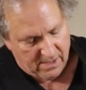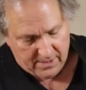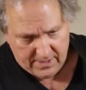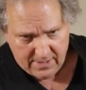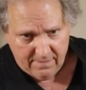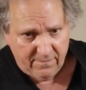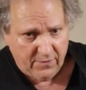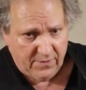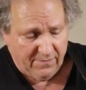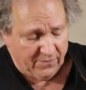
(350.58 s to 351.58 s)
Again,
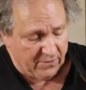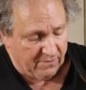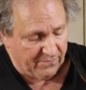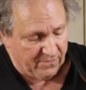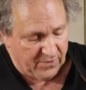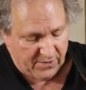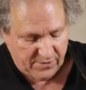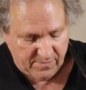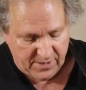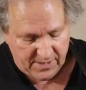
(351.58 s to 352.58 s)
very difficult for me
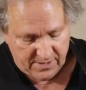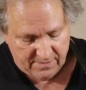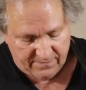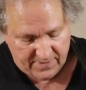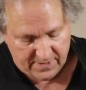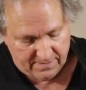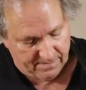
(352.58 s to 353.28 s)
because my hands are fat.